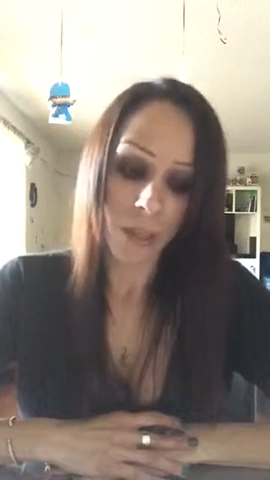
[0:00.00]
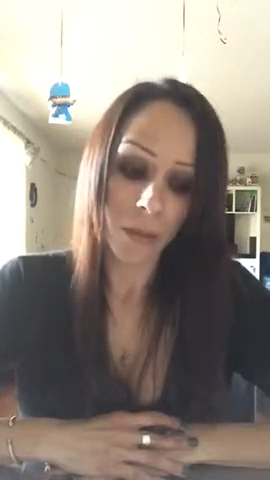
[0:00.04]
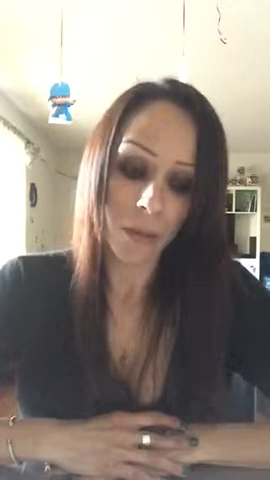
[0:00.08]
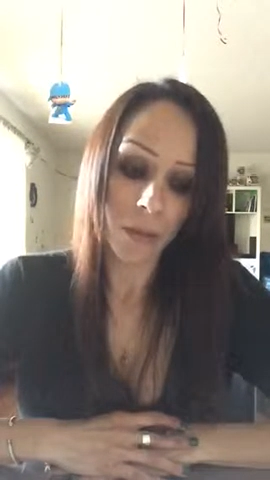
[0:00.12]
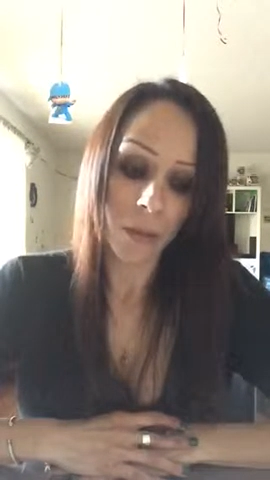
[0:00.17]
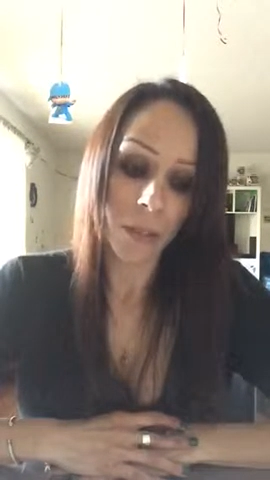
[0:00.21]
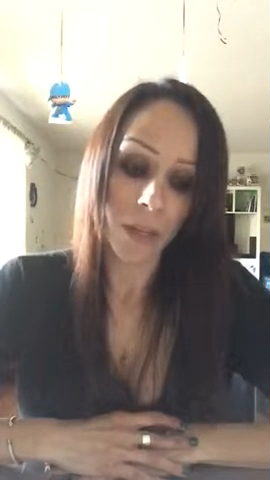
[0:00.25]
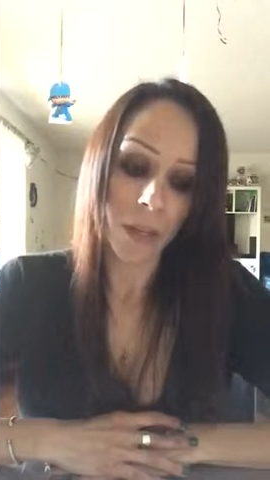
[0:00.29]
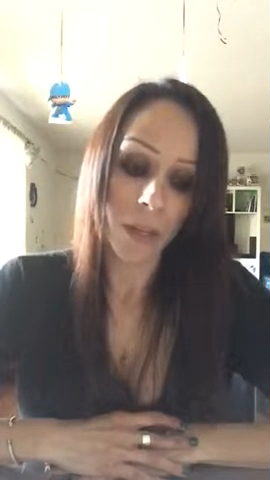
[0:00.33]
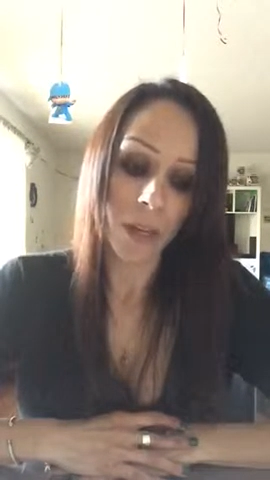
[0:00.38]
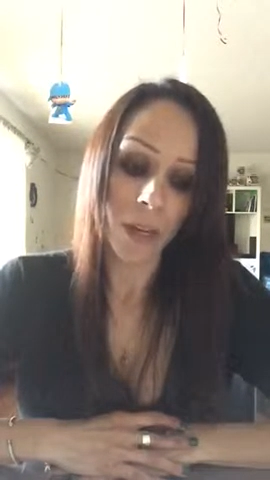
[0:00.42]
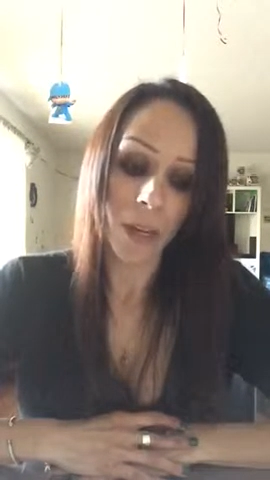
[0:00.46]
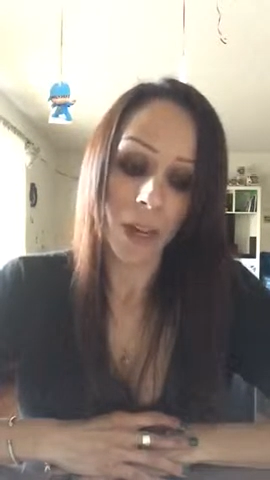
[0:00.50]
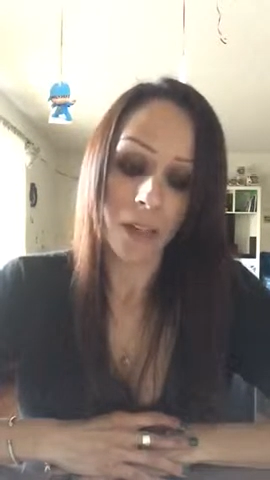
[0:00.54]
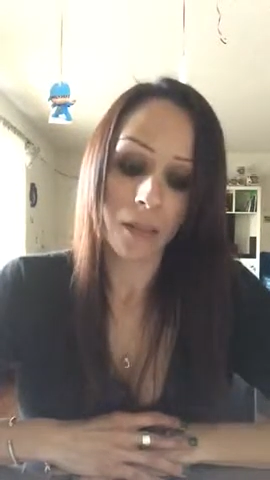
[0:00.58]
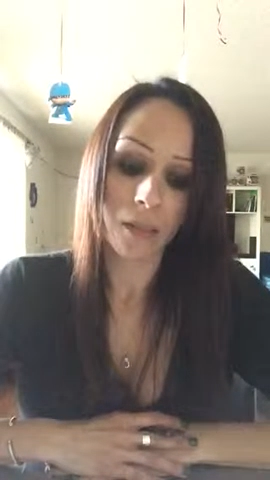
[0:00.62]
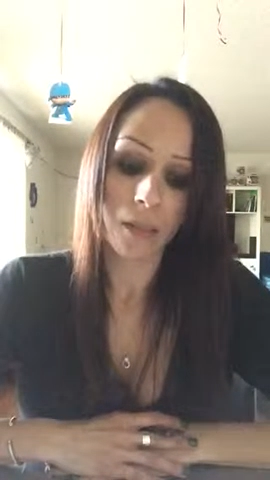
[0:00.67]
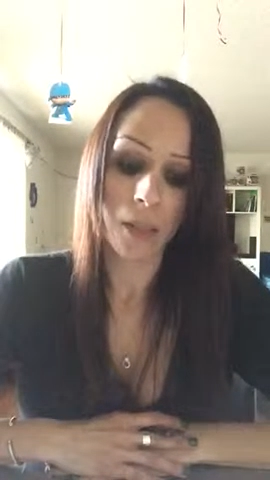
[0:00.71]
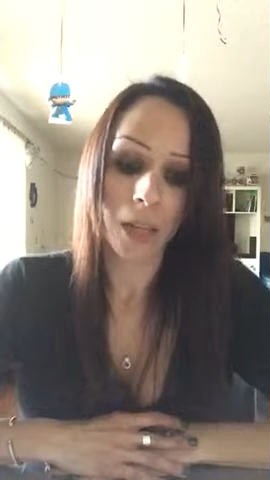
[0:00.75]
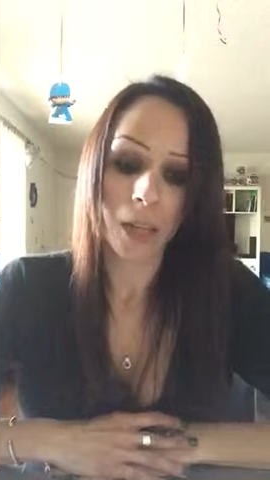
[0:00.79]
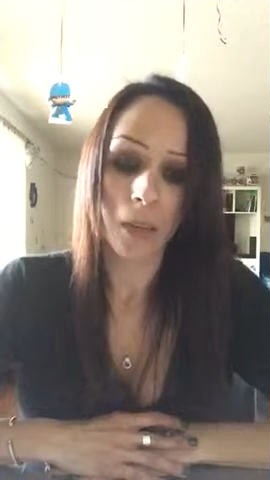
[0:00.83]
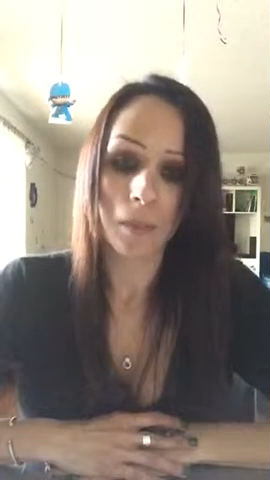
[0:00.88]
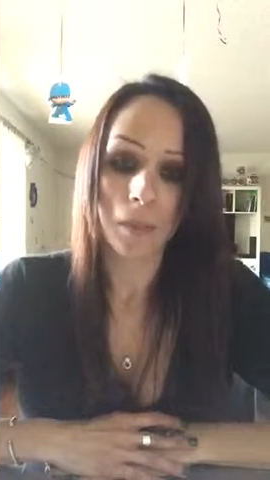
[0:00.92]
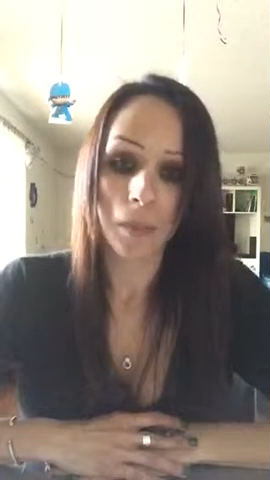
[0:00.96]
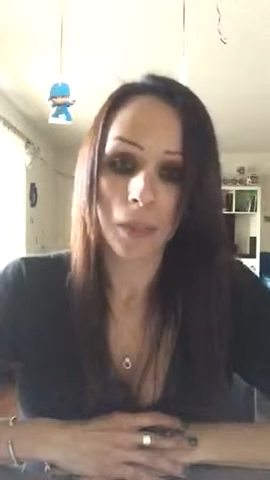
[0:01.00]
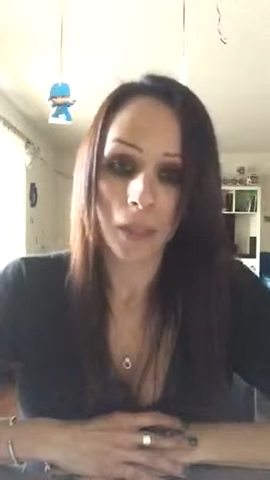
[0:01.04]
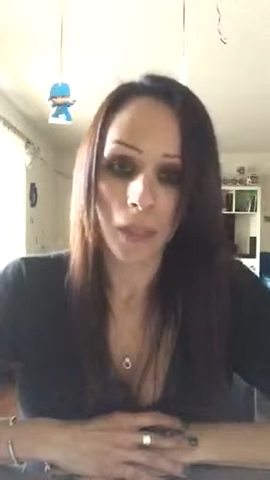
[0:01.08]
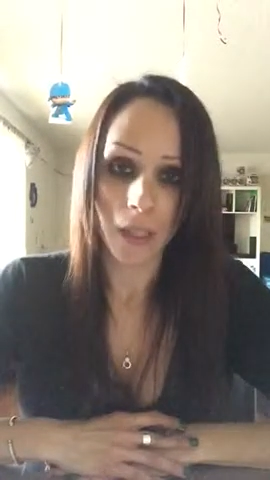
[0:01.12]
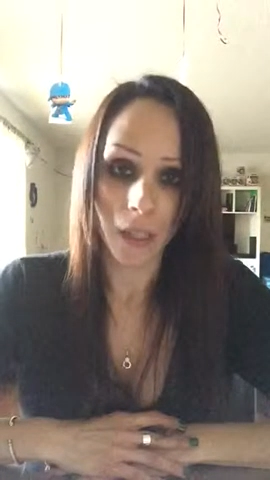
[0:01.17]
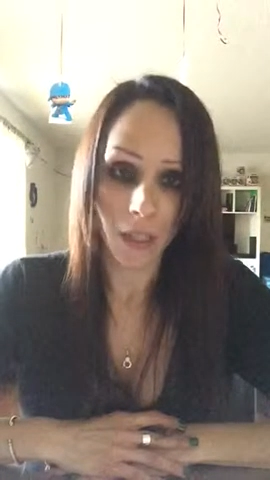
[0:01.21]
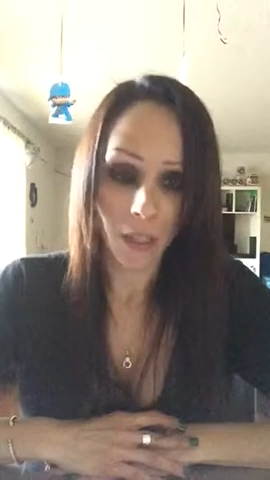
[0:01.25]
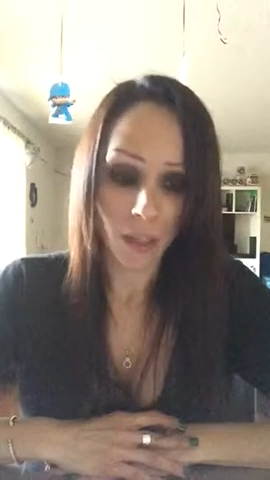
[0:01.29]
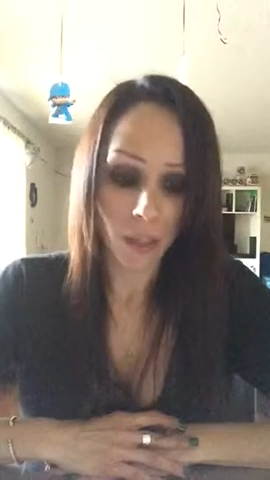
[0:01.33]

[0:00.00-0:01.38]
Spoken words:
Houston and James D.